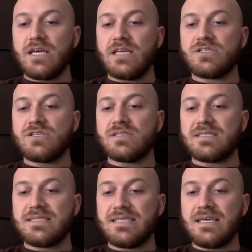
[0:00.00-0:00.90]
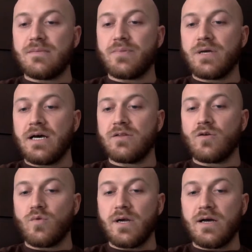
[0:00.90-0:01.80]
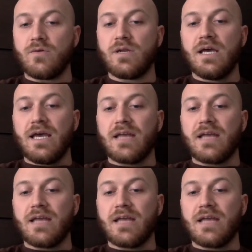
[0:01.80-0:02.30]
inches deep on the ground,